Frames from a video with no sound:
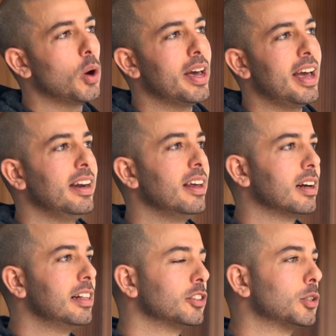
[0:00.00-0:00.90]
go ahead,
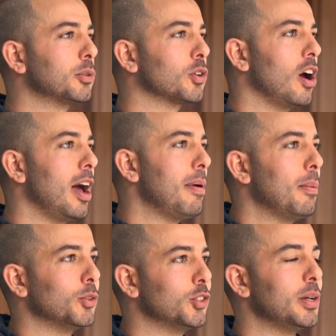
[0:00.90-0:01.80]
click subscribe,
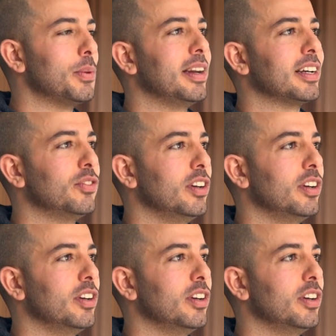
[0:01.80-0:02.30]
and we'll see you in the next